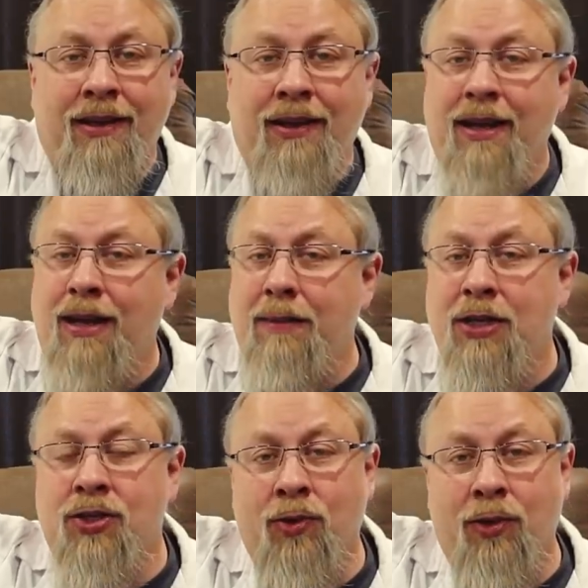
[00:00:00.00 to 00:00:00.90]
You're not going to
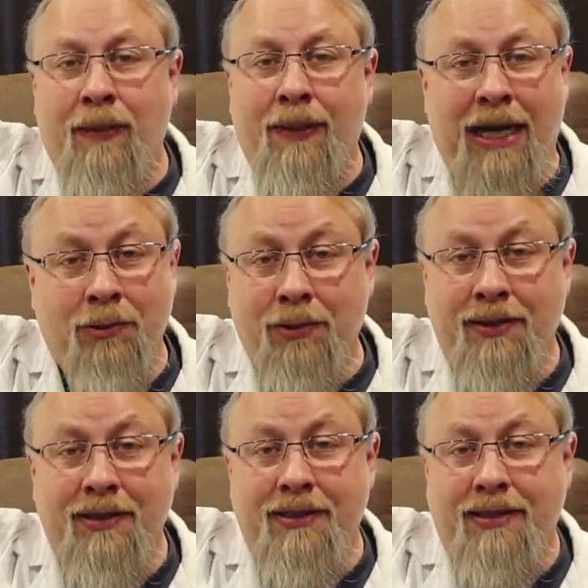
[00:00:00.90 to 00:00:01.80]
be short on power
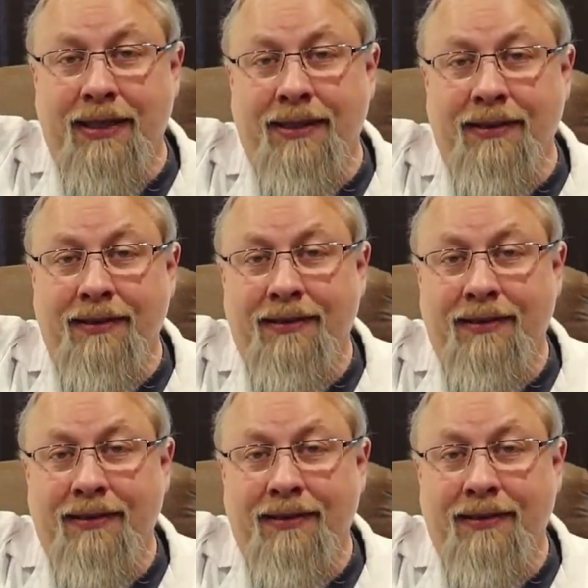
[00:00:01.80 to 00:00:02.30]
with this thing.